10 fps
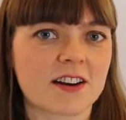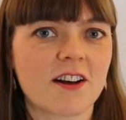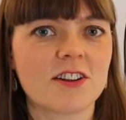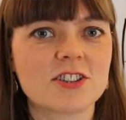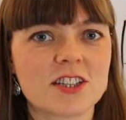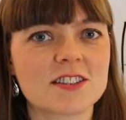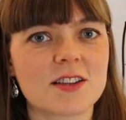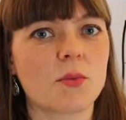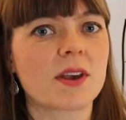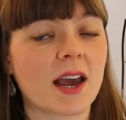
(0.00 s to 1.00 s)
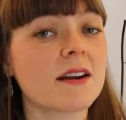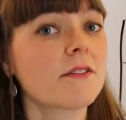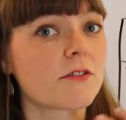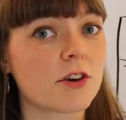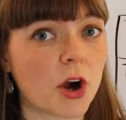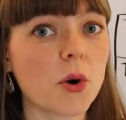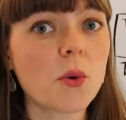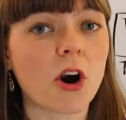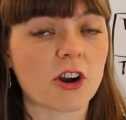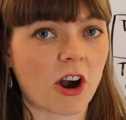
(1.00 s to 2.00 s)
technologies that we kind of
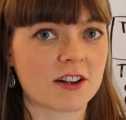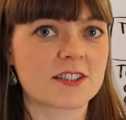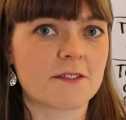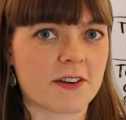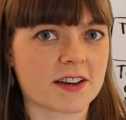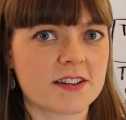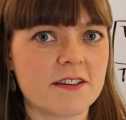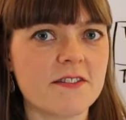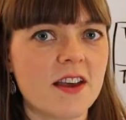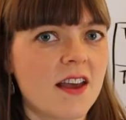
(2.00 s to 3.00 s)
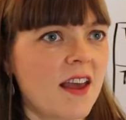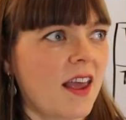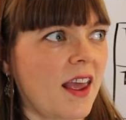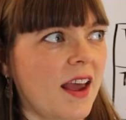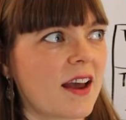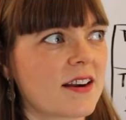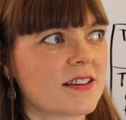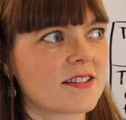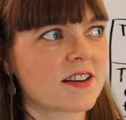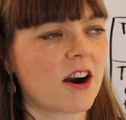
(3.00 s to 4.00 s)
know are cost-effective
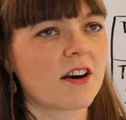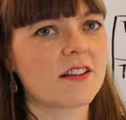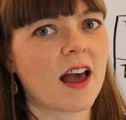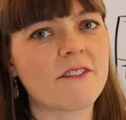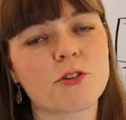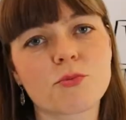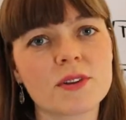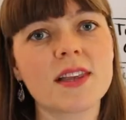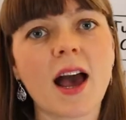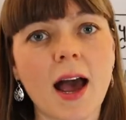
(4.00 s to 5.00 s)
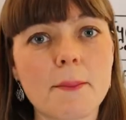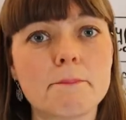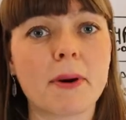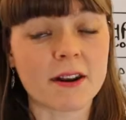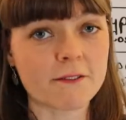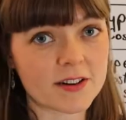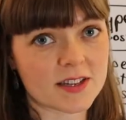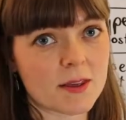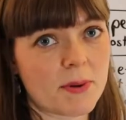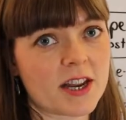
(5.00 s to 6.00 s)
and have a really high benefit
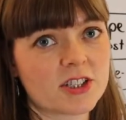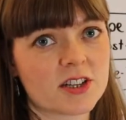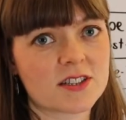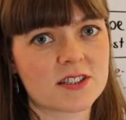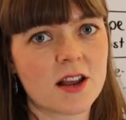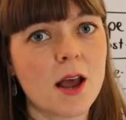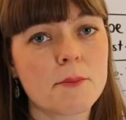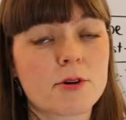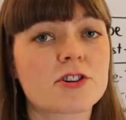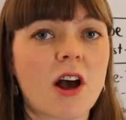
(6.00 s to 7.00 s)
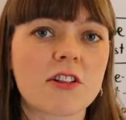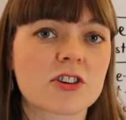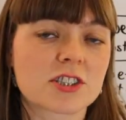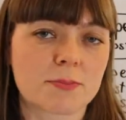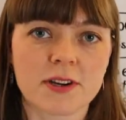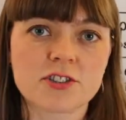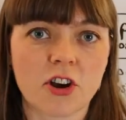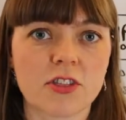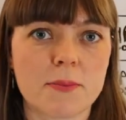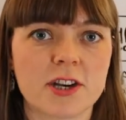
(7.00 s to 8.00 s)
to the patient per dollar spent
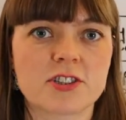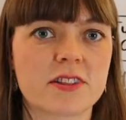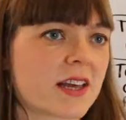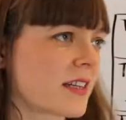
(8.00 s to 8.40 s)
on the patient.